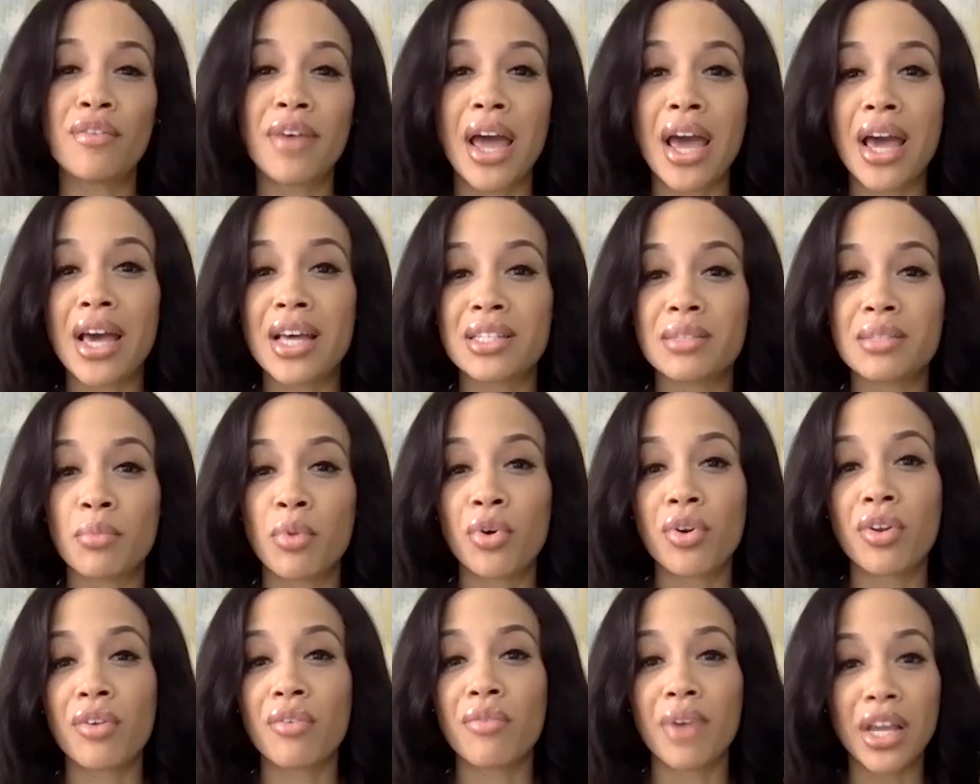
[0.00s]
as
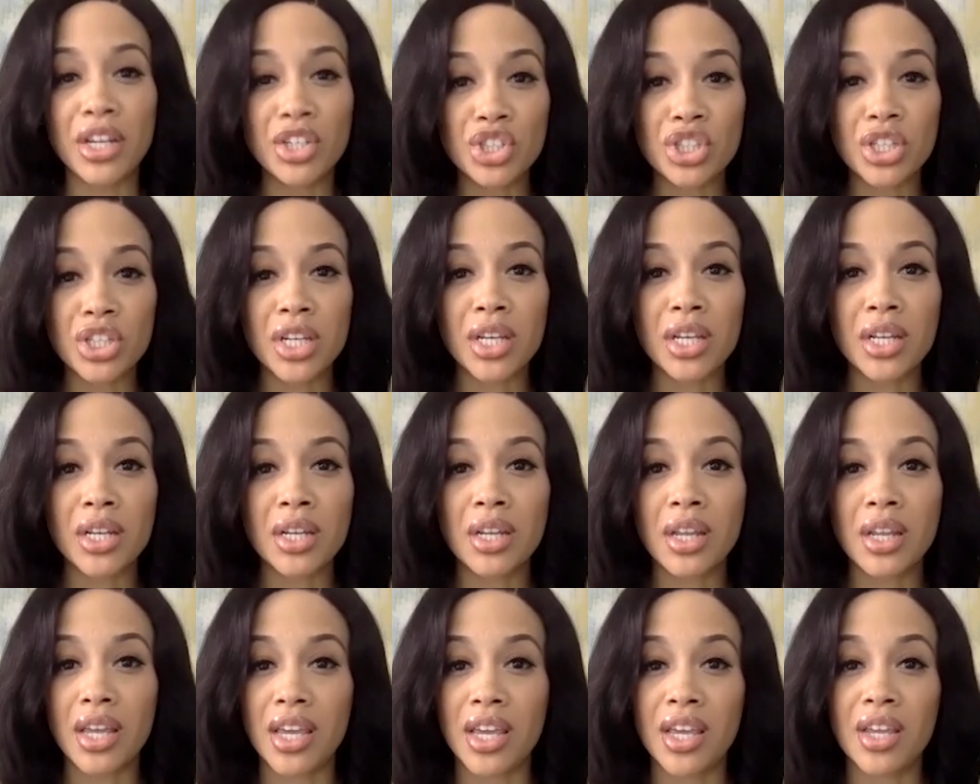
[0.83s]
motivation
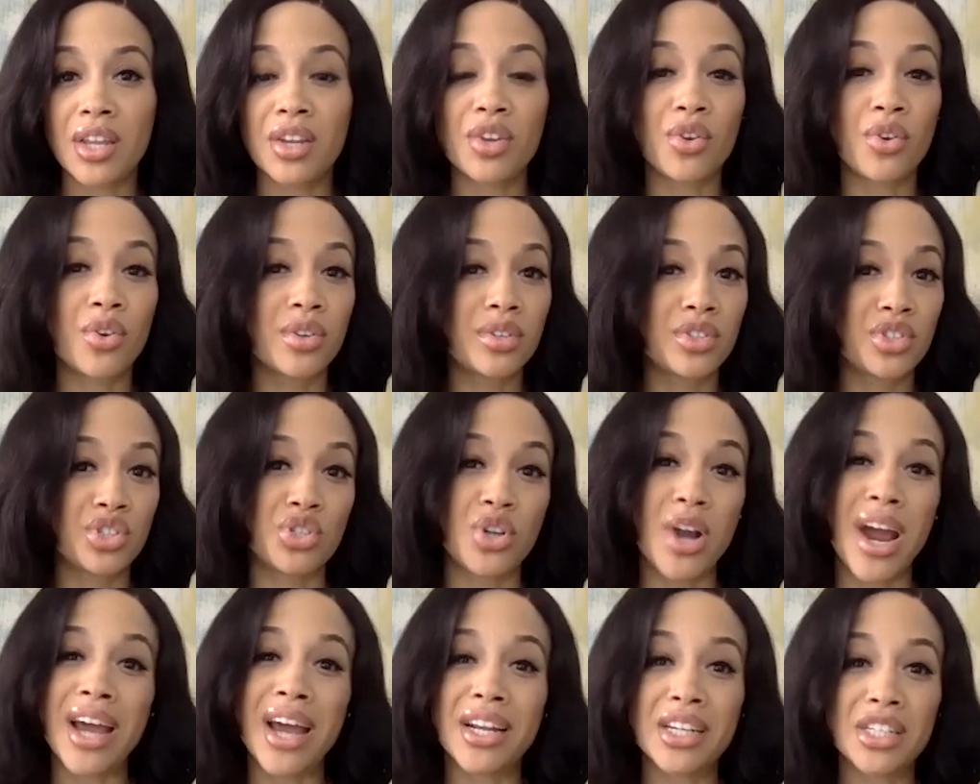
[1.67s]
in
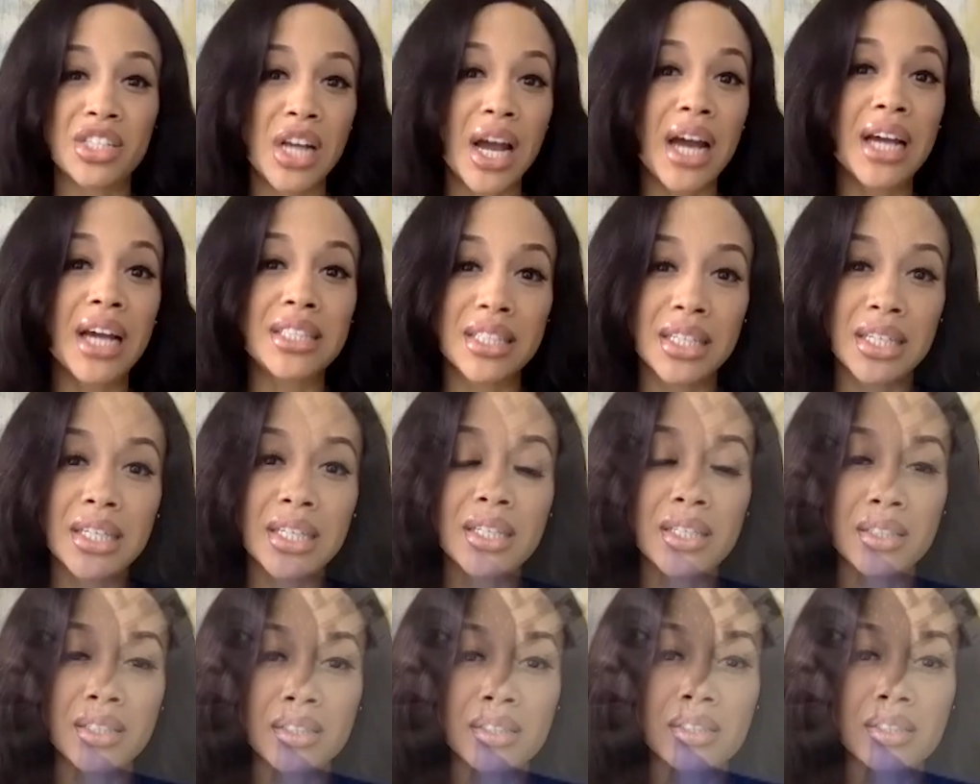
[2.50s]
strategizing?